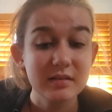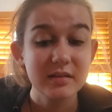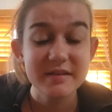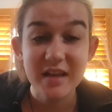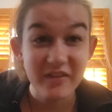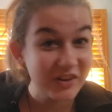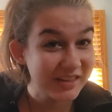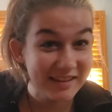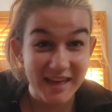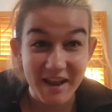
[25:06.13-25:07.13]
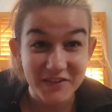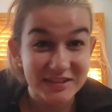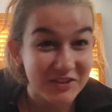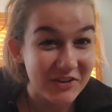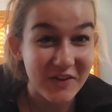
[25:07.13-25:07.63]
is everything that I've
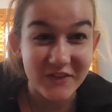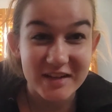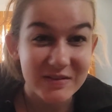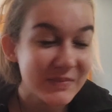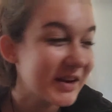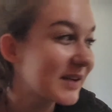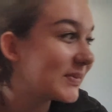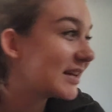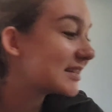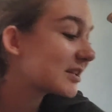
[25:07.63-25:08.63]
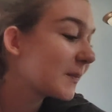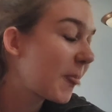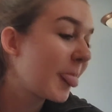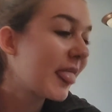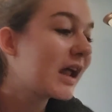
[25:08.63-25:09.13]
sold on Facebook Marketplace.
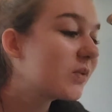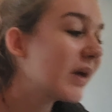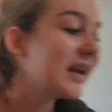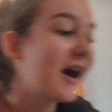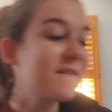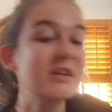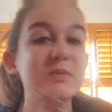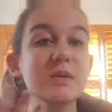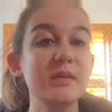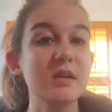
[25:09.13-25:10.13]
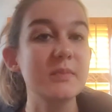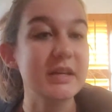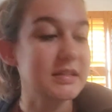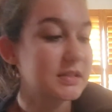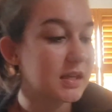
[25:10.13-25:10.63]
Right now, Facebook
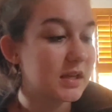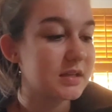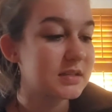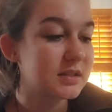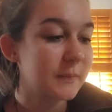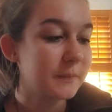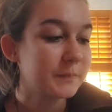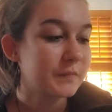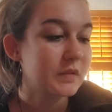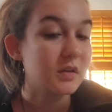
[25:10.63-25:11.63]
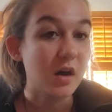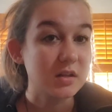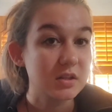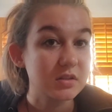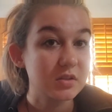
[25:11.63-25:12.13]
Marketplace is
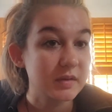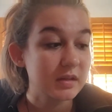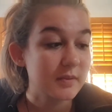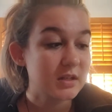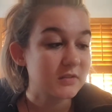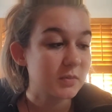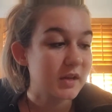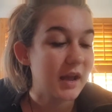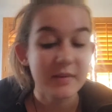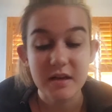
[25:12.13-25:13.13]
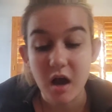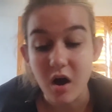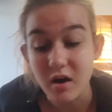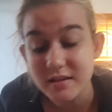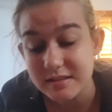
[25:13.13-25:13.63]
not doing the best for me. I mean,
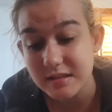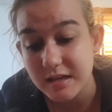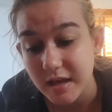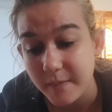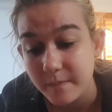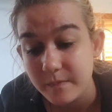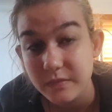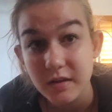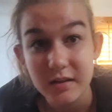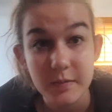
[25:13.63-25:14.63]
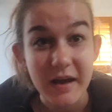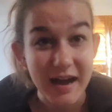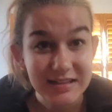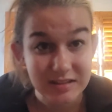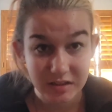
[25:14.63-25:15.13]
honestly, in the
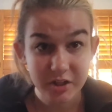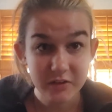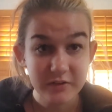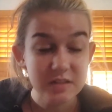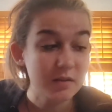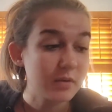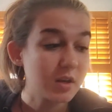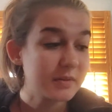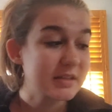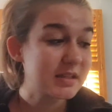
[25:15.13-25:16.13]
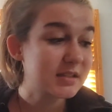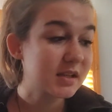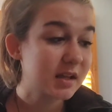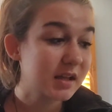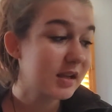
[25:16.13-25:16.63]
past year, Facebook Marketplace is the
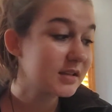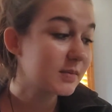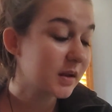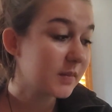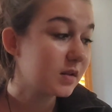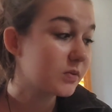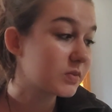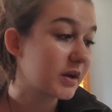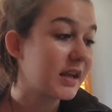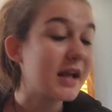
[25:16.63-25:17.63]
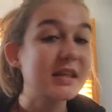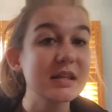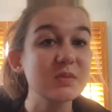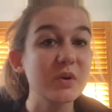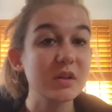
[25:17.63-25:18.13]
thing that has made me the most money. I think
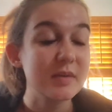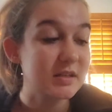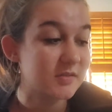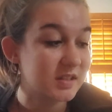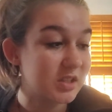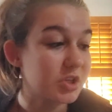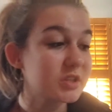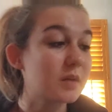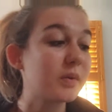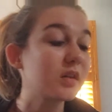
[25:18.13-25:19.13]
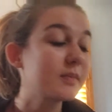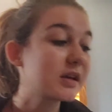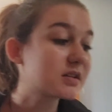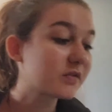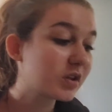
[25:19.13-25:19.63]
that's partly because of stickers and partly
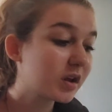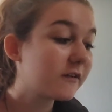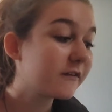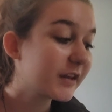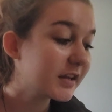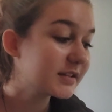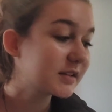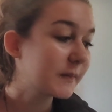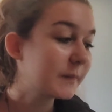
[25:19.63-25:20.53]
because of the low fees,